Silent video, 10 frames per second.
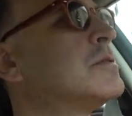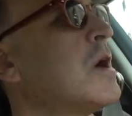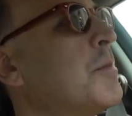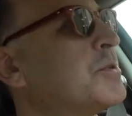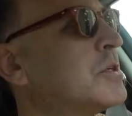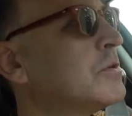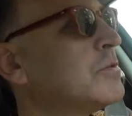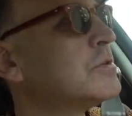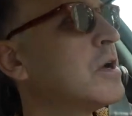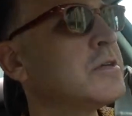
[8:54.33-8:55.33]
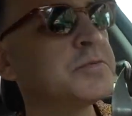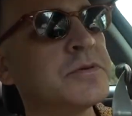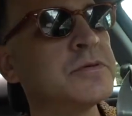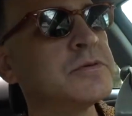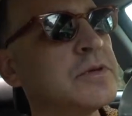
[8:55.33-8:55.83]
top children's
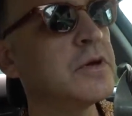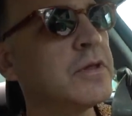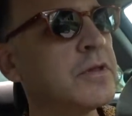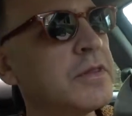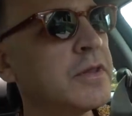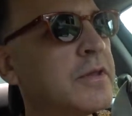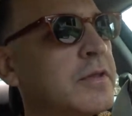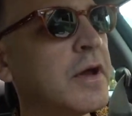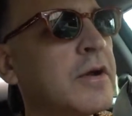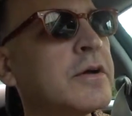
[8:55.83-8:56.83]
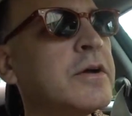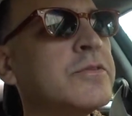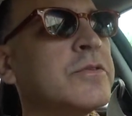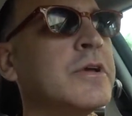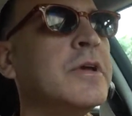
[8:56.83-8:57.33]
hospitals in all in the entire
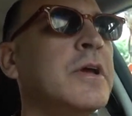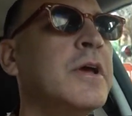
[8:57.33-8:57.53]
country.